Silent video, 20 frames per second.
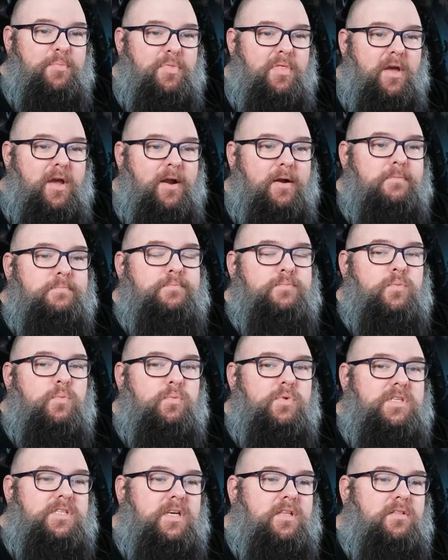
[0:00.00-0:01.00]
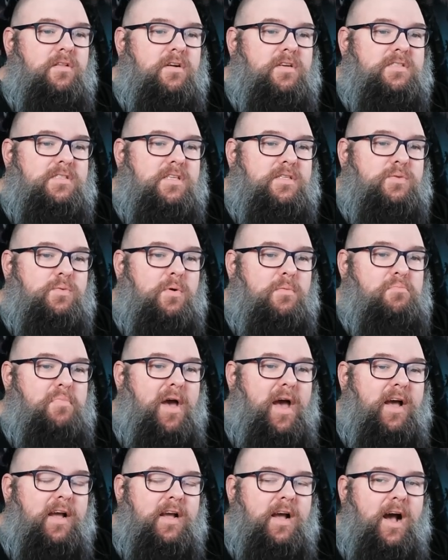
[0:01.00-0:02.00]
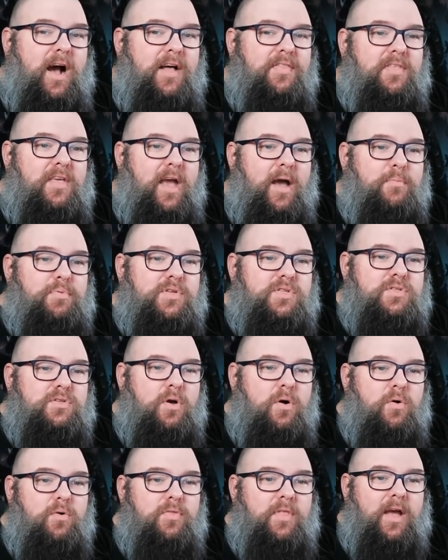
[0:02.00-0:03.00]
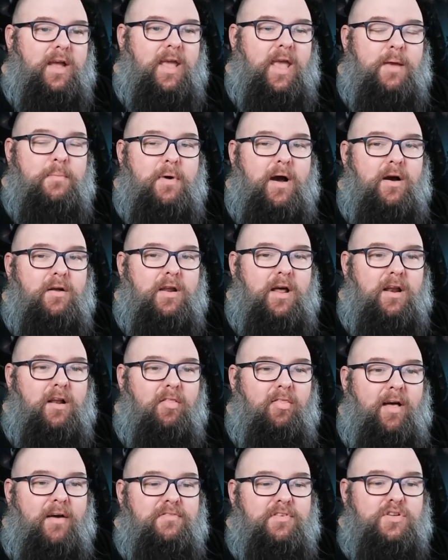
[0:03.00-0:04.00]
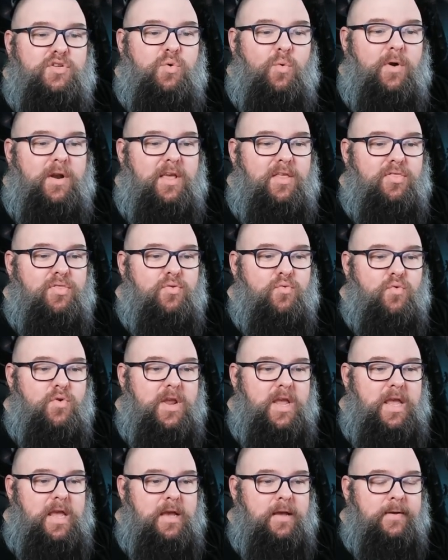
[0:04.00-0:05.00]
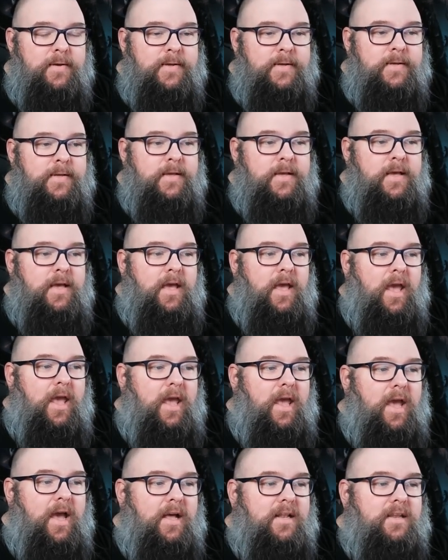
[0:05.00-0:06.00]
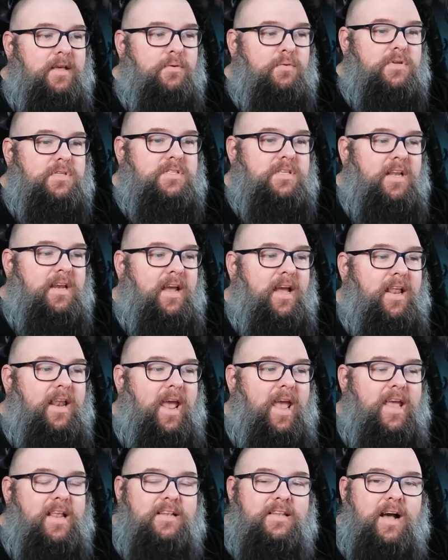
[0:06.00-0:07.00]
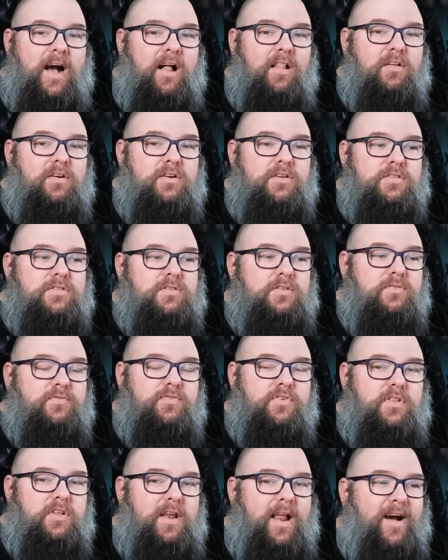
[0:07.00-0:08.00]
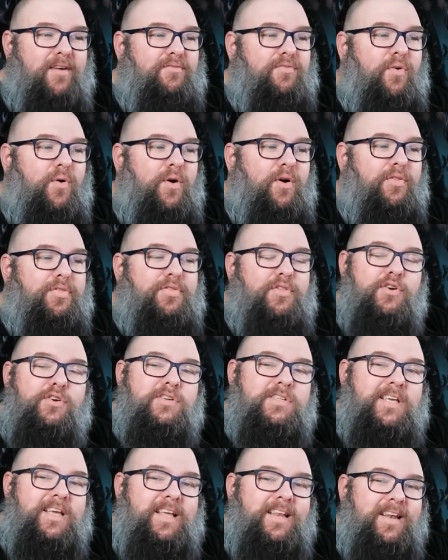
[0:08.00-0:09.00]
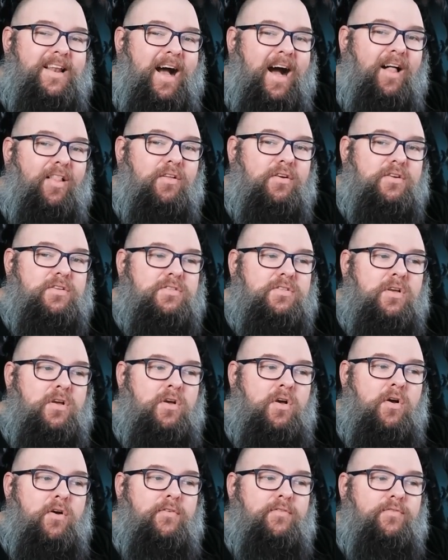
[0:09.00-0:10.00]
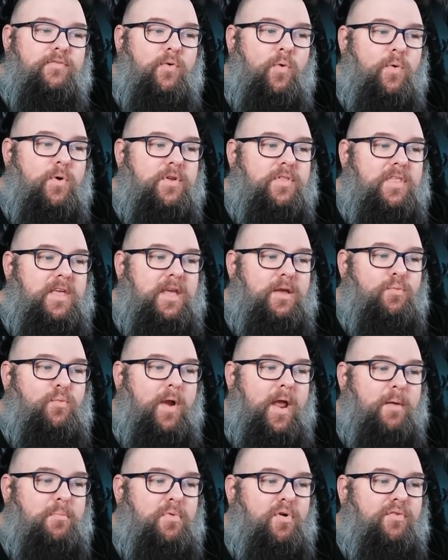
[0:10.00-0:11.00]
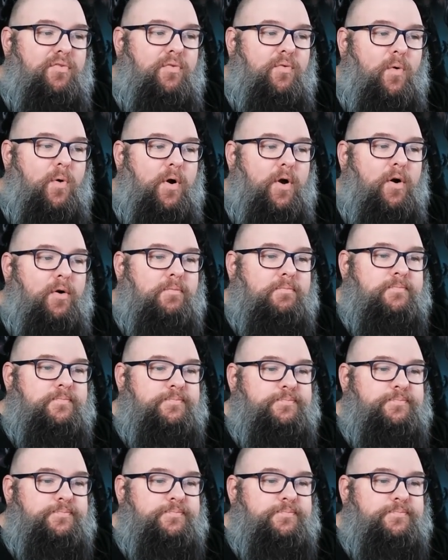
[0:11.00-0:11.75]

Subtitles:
there. We did look at this one back on the episode that came out on 11/23, and it was sitting at $8 for the non-foil, $13 for the rainbow foil,